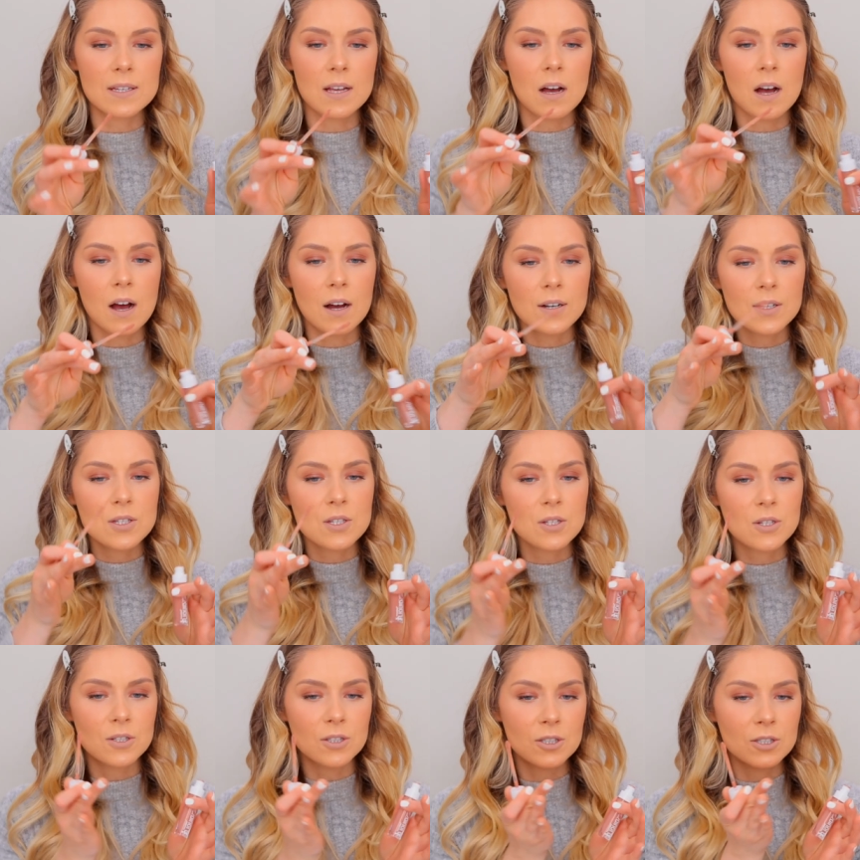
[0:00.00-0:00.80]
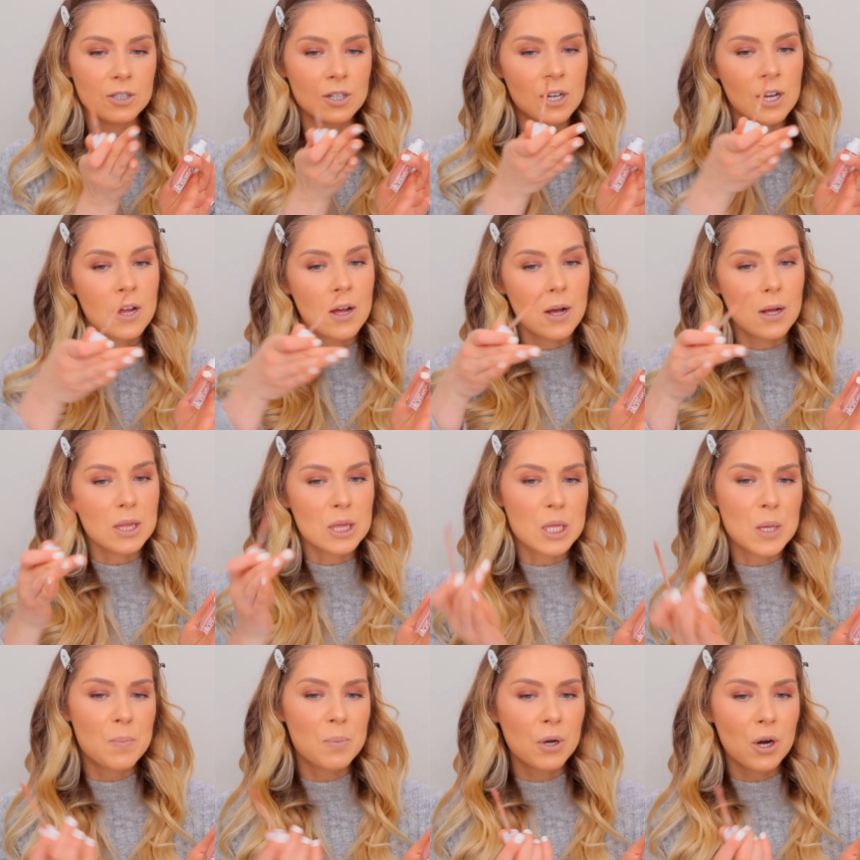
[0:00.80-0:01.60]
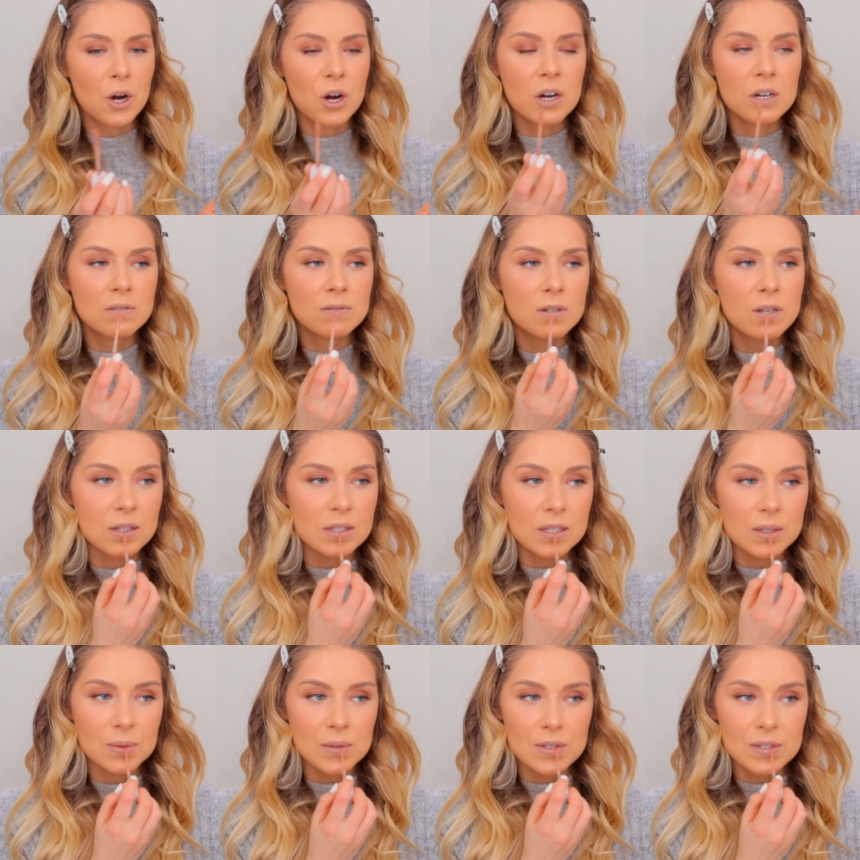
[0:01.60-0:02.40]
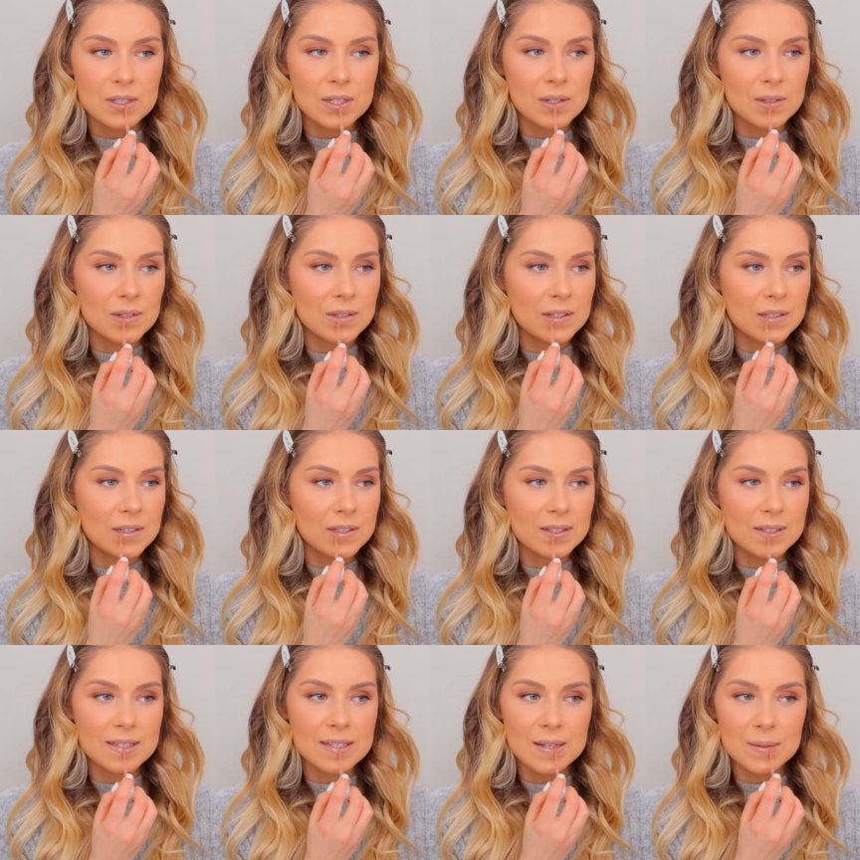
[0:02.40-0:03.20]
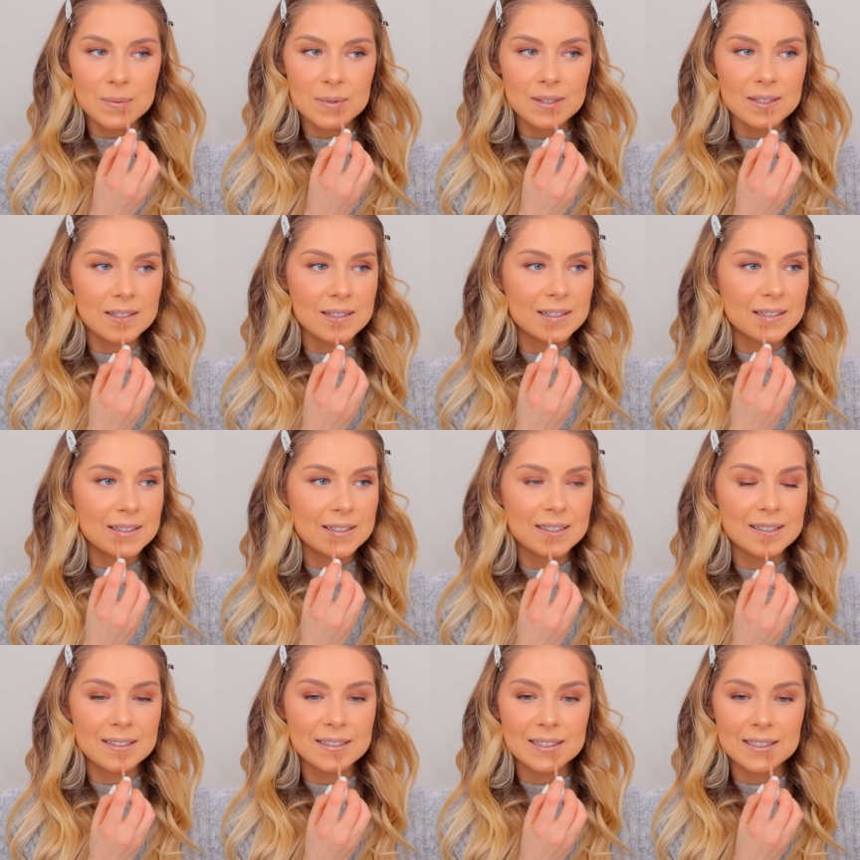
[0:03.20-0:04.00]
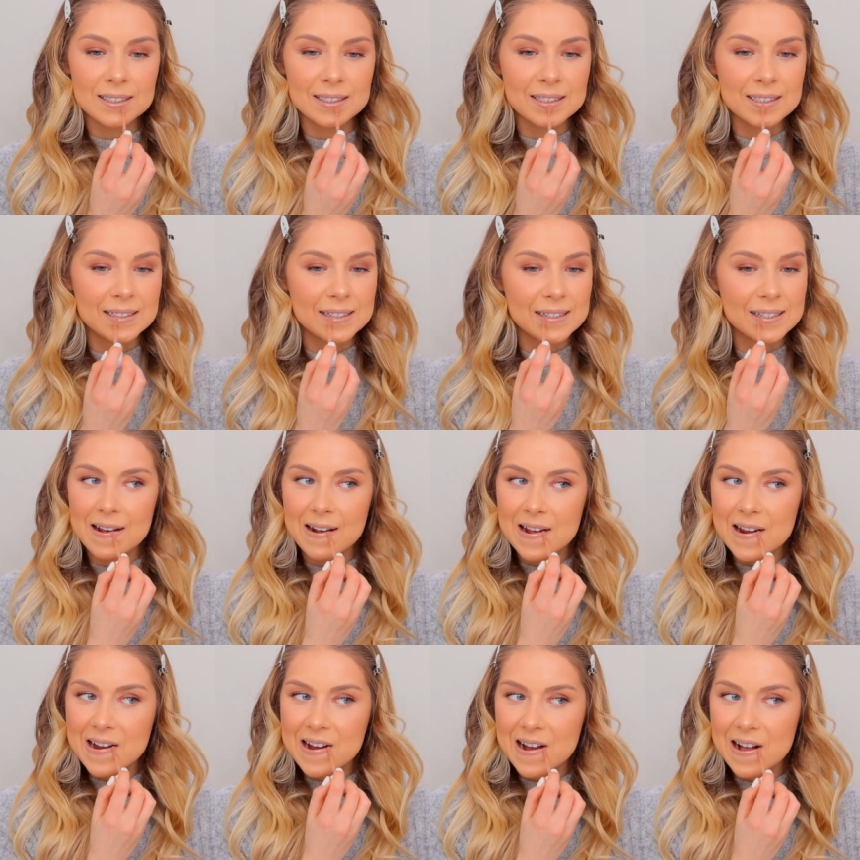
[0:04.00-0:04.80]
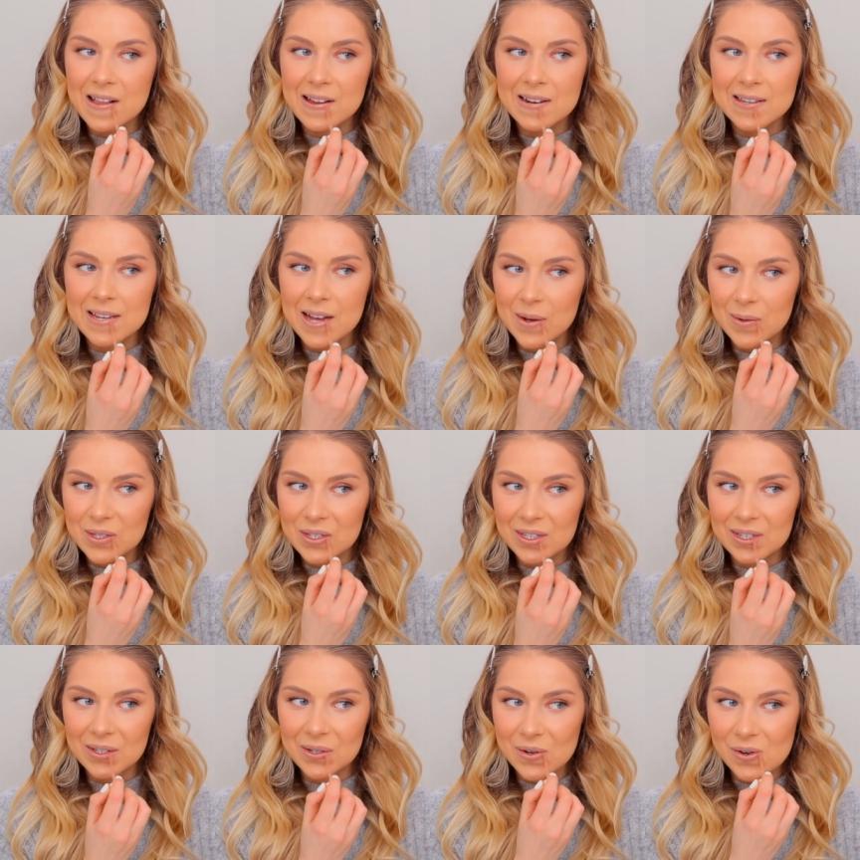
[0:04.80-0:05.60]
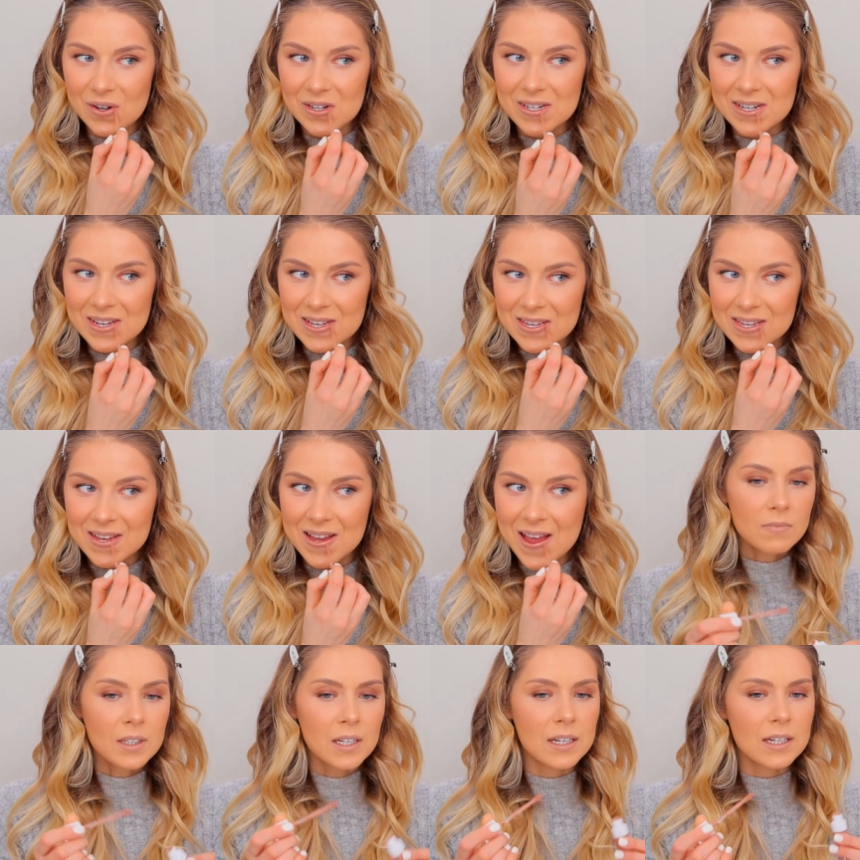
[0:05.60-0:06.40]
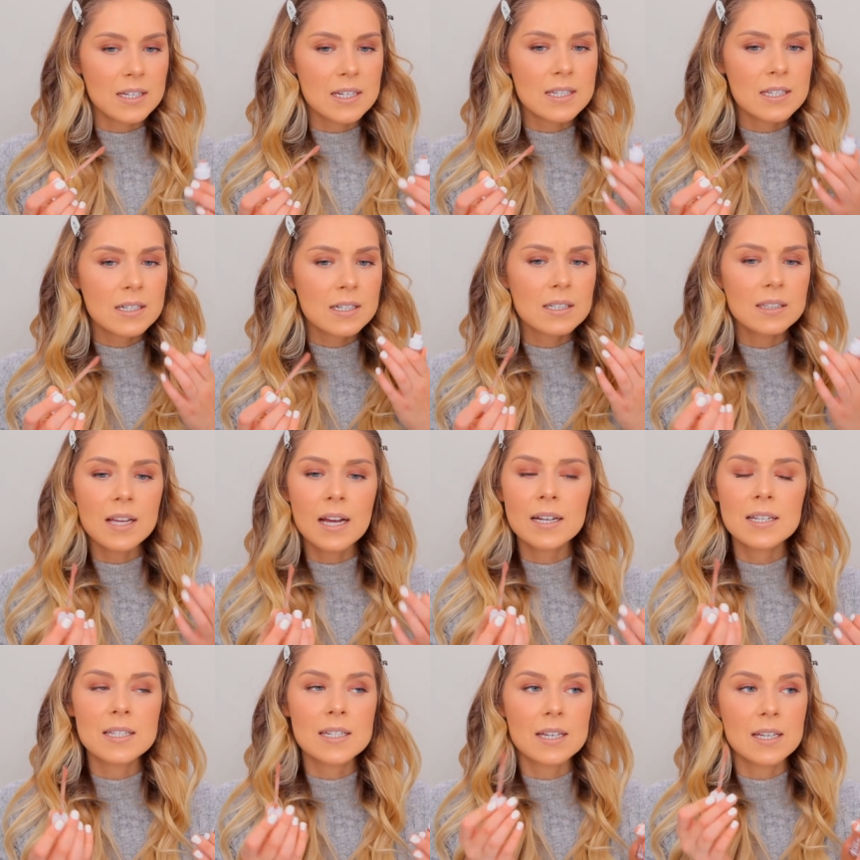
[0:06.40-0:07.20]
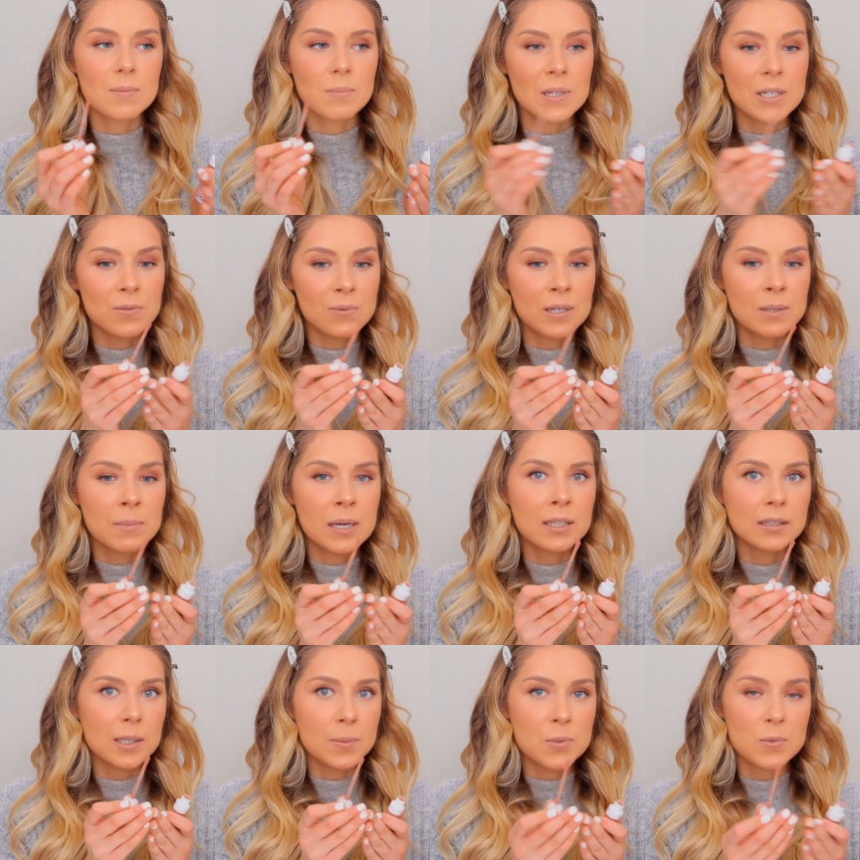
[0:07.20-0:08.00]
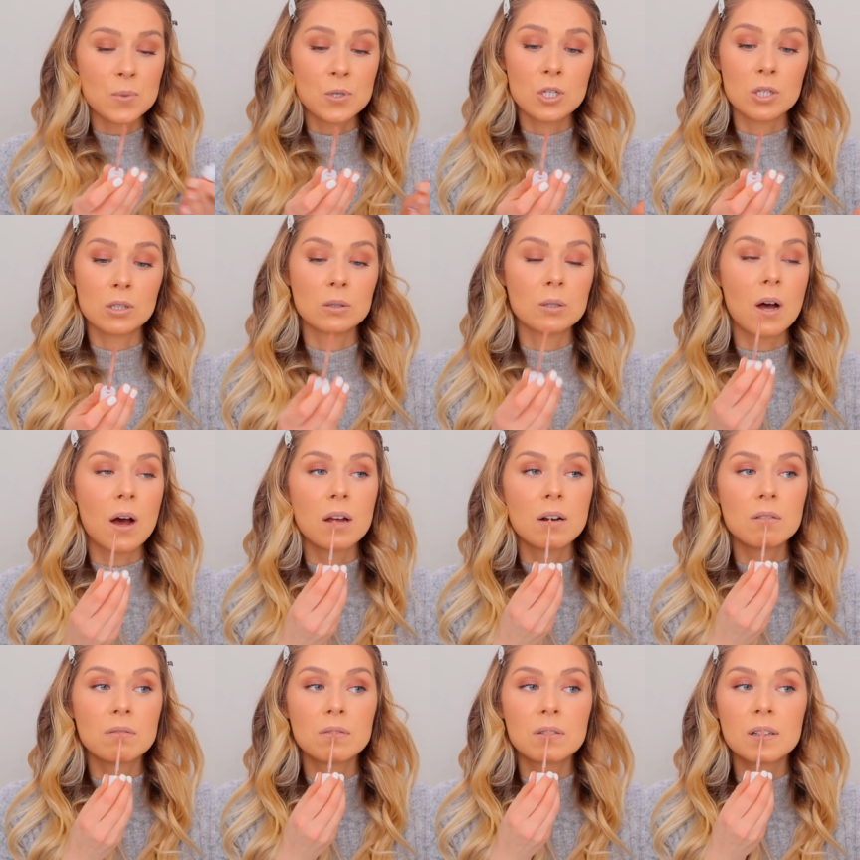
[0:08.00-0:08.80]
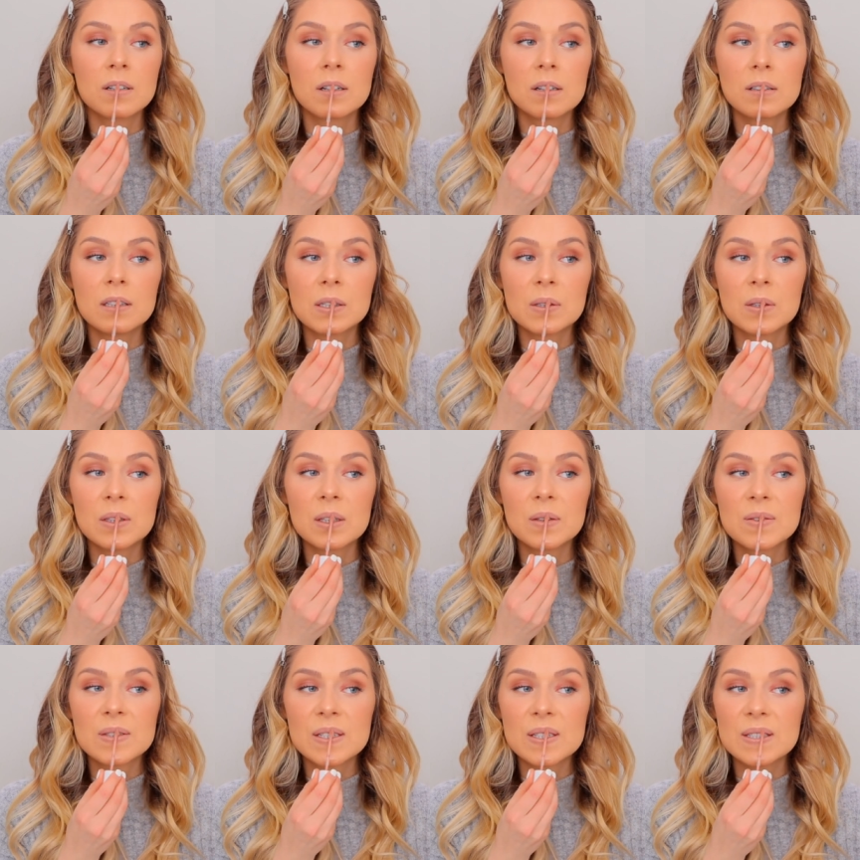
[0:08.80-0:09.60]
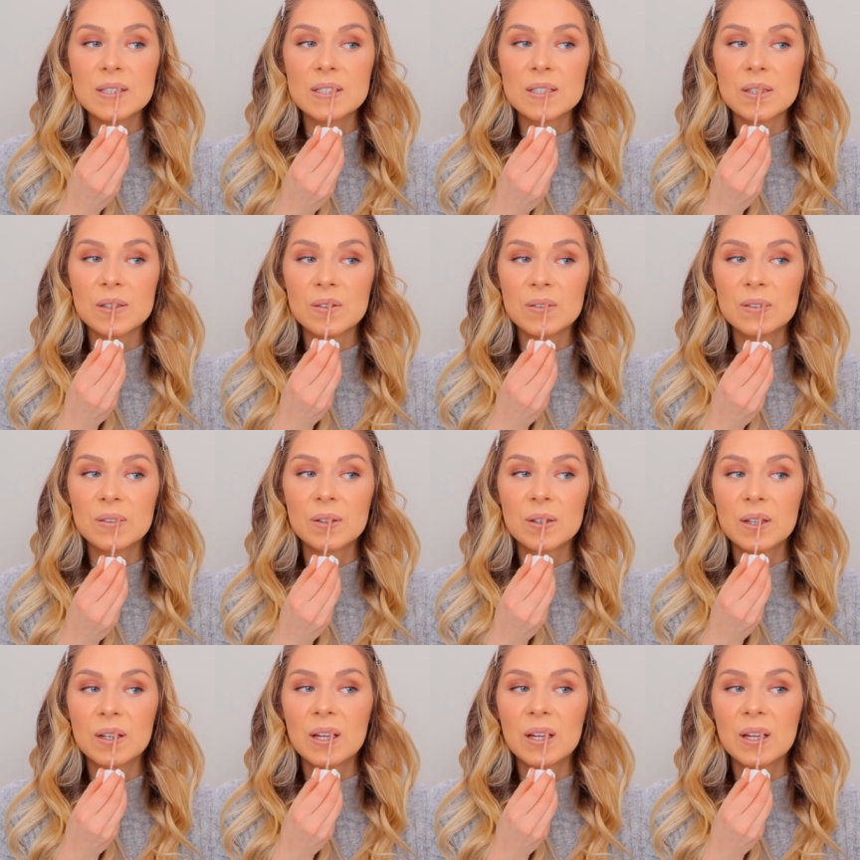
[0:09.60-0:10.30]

it hugs your lip curve. So let me just give you a little example here. The color is absolutely gorgeous. It doesn't collect in between my lips, which a lot of liquid lipsticks do.